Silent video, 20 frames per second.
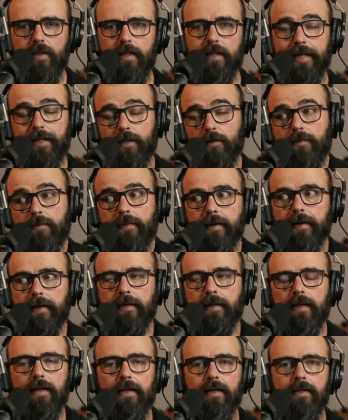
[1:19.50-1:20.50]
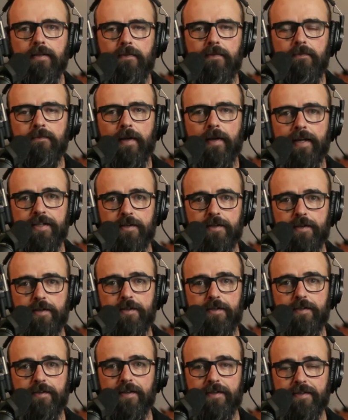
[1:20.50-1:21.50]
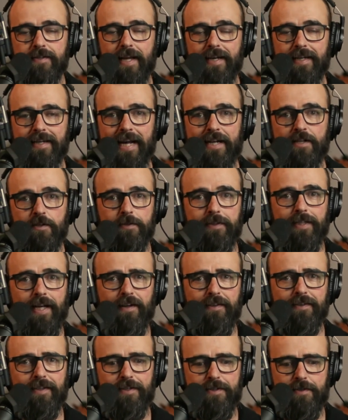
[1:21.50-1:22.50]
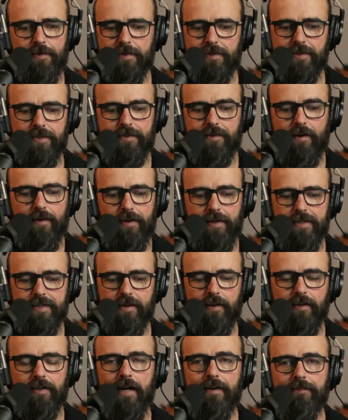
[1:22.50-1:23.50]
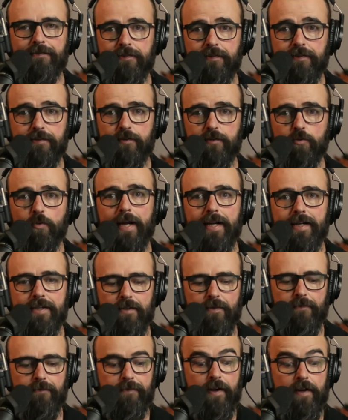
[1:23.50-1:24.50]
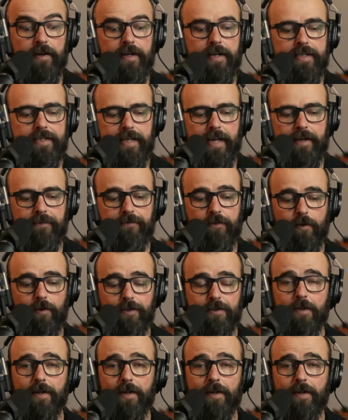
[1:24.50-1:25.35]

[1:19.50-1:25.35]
I don't think. And so there's that natural talent there. So this is already starting off great. So I'm very excited for it.